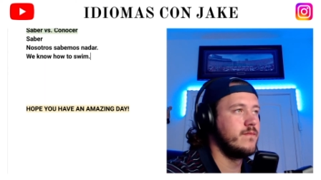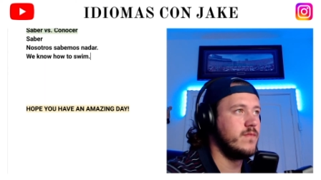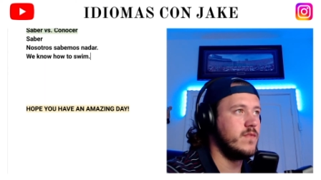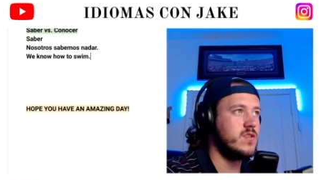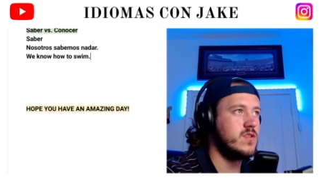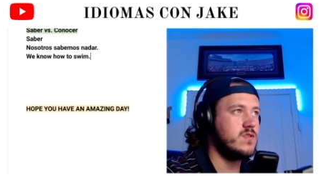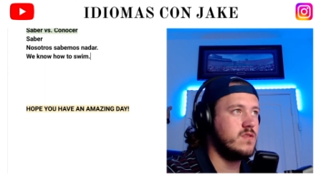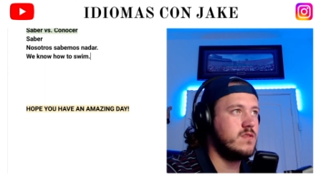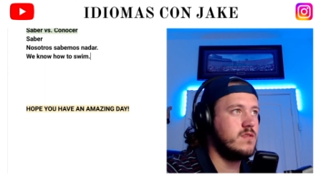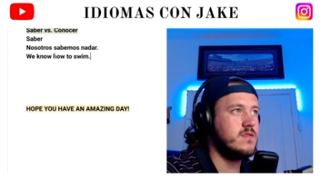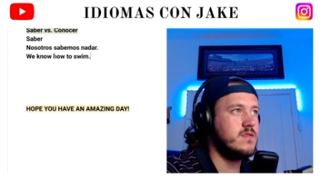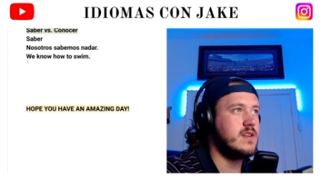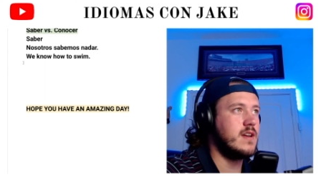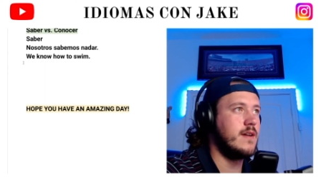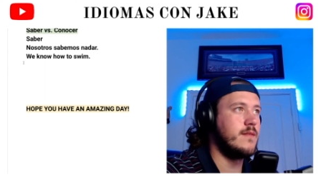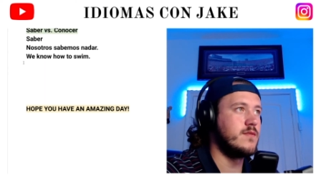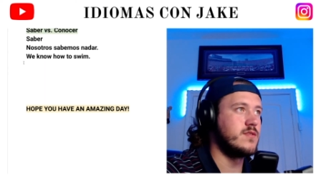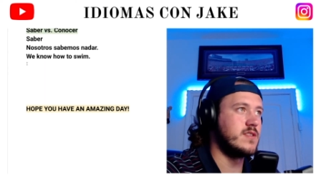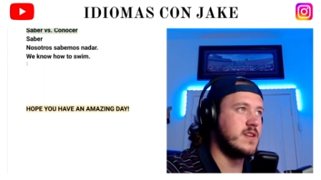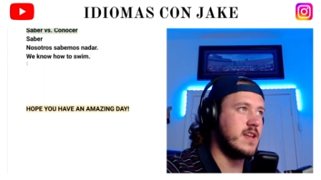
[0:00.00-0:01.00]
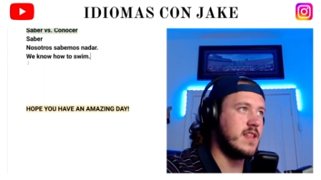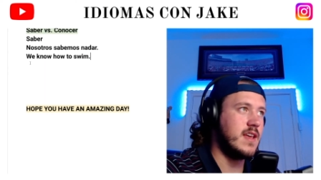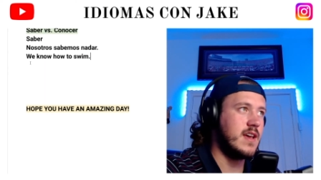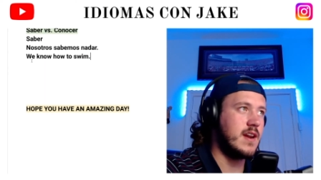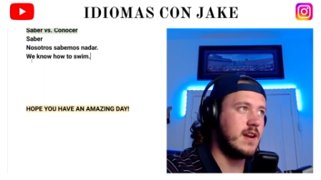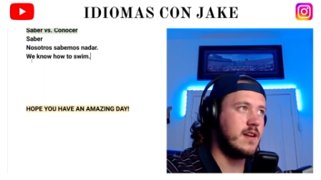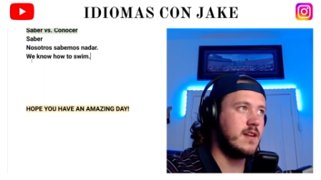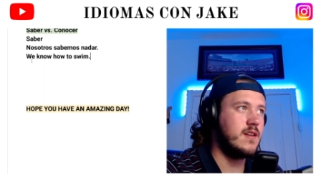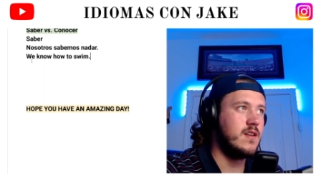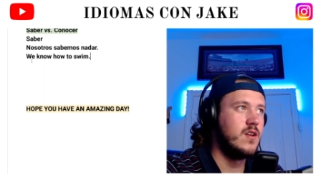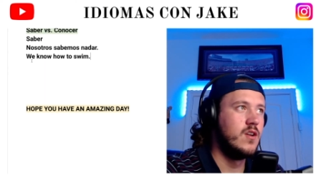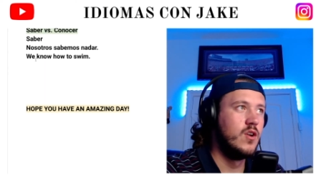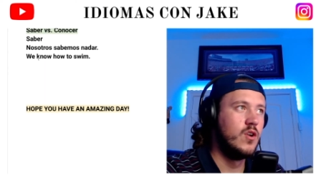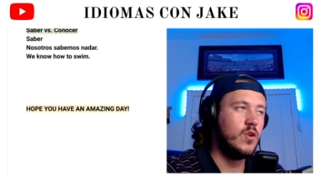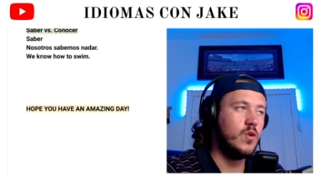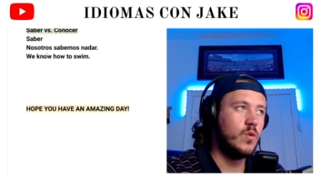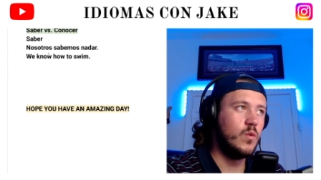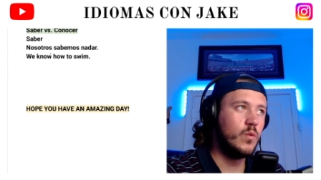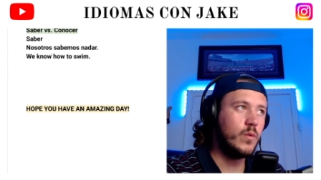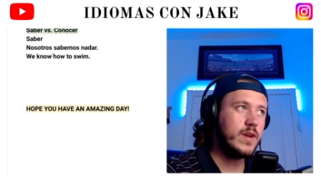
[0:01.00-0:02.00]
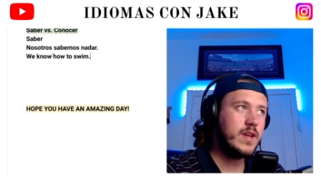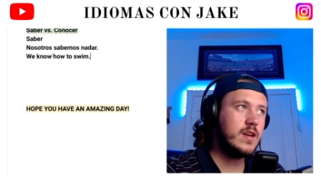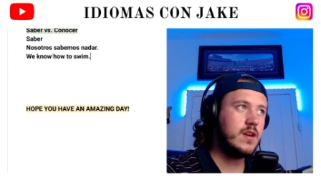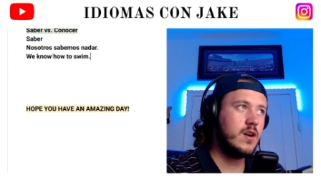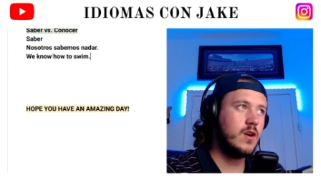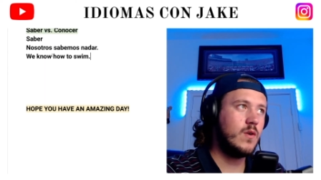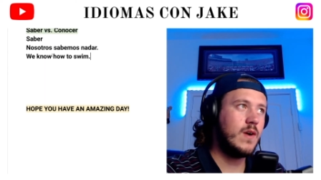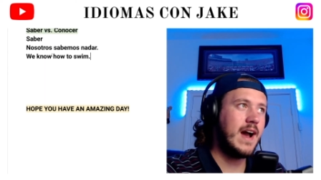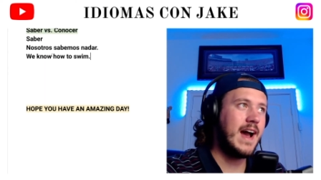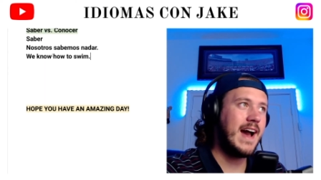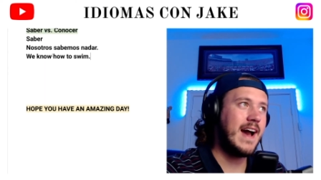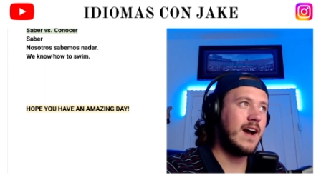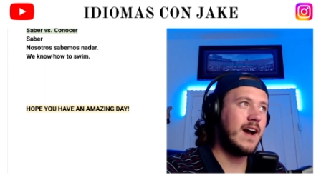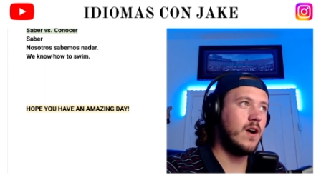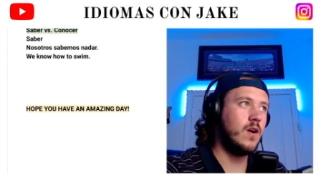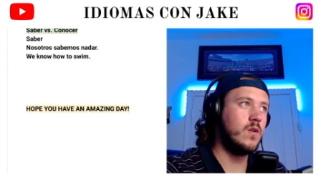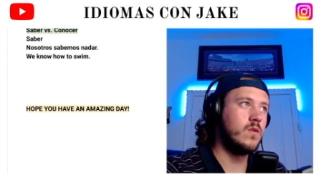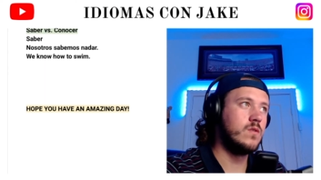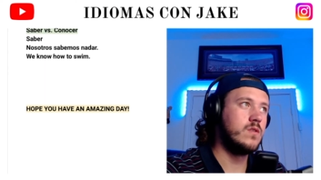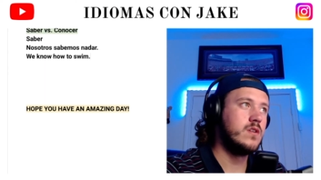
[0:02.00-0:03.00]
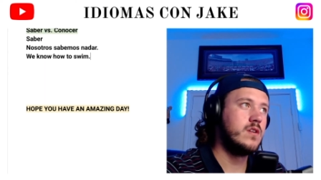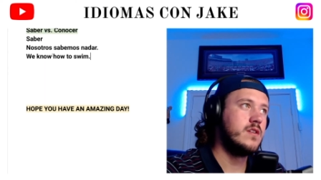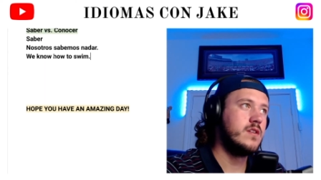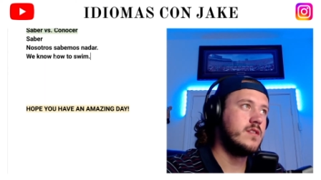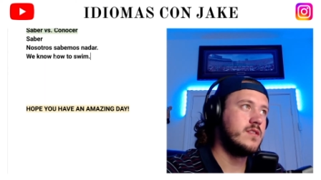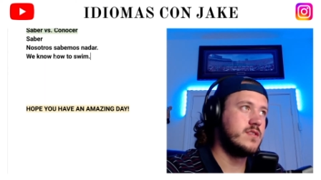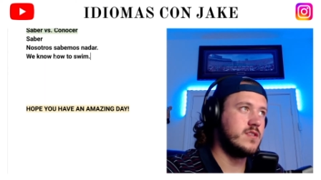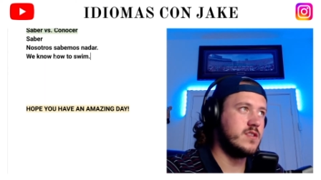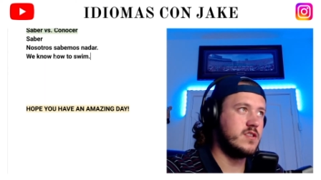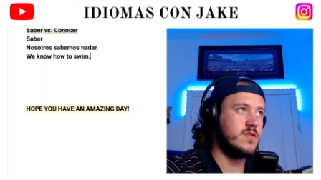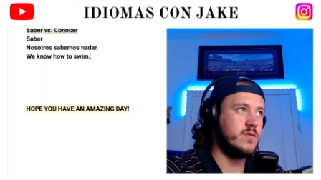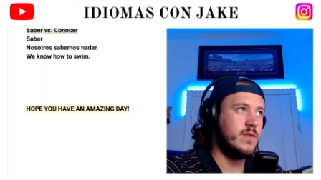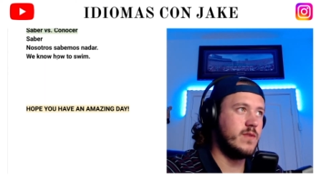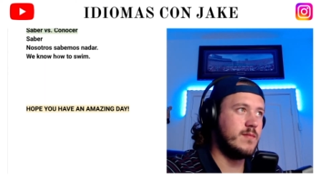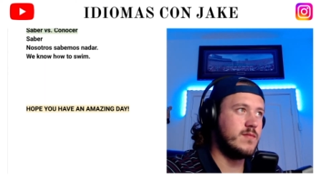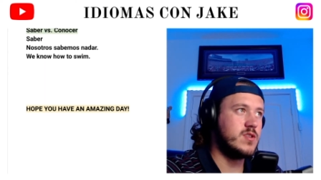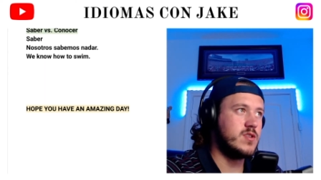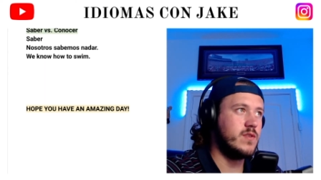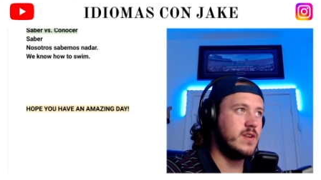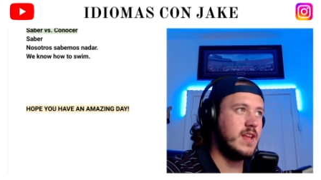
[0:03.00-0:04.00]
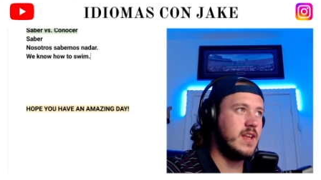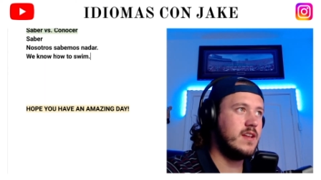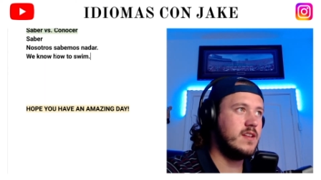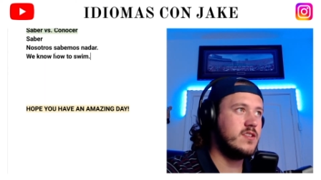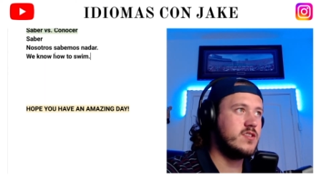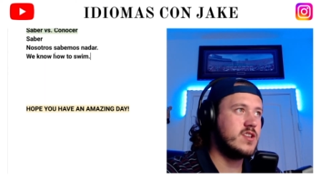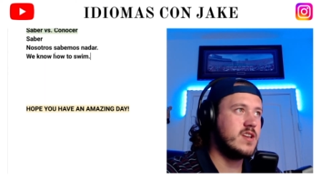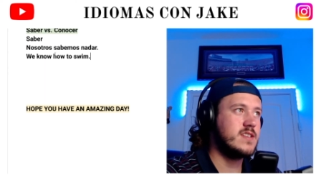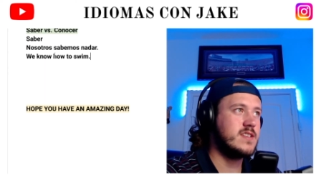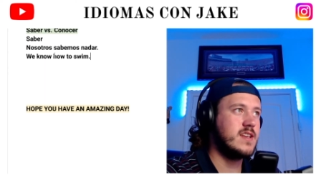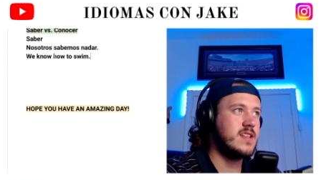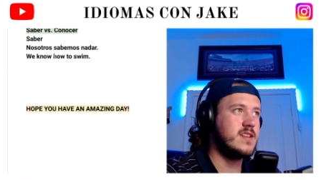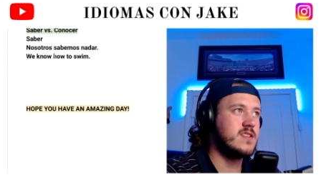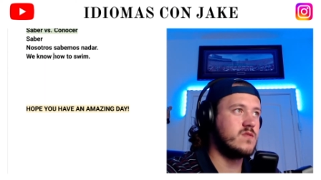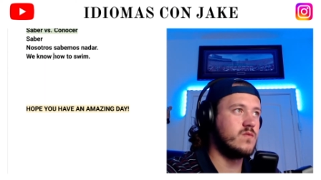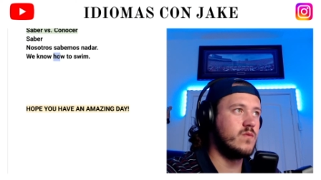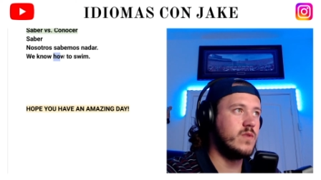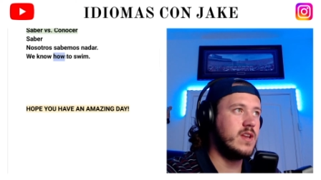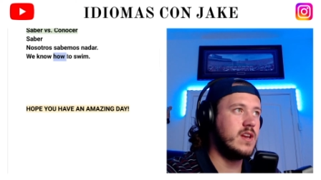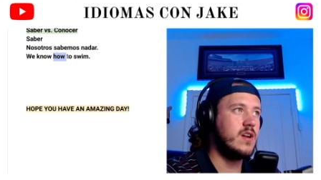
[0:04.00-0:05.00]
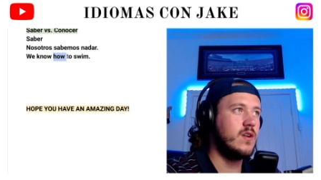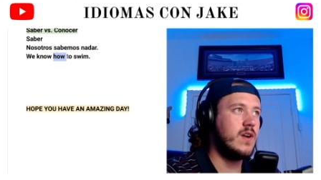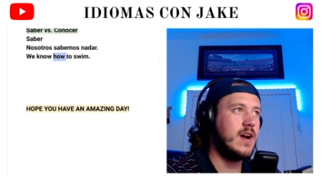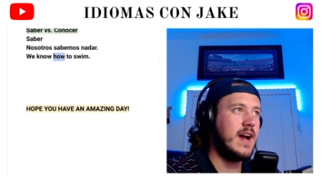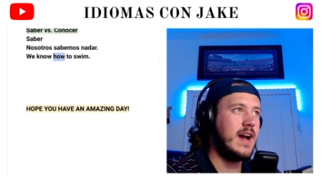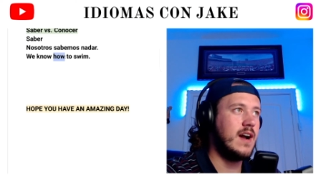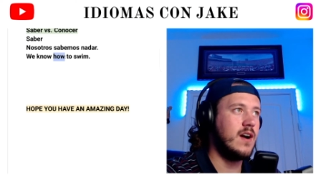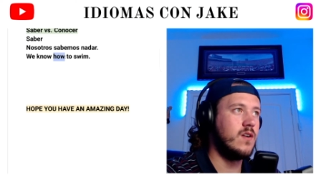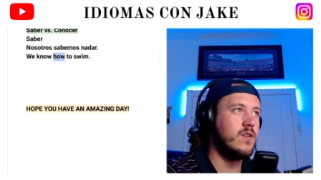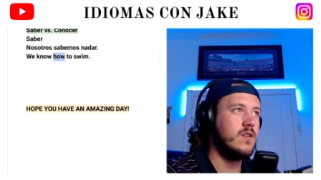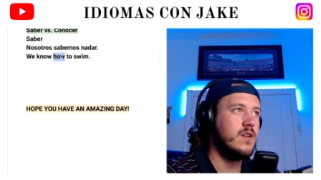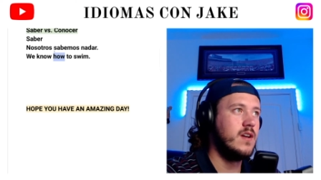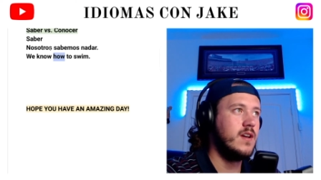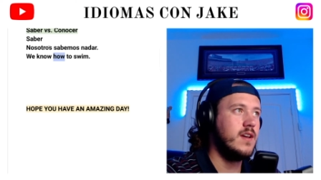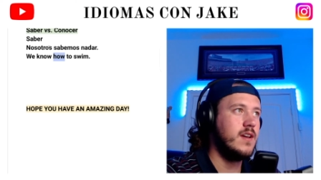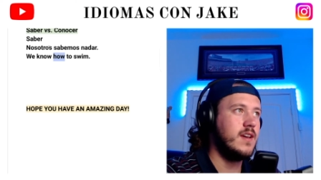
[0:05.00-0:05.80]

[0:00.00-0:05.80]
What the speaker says: Nosotros sabemos nadar. We know how to swim. So in English, I say this, we know how.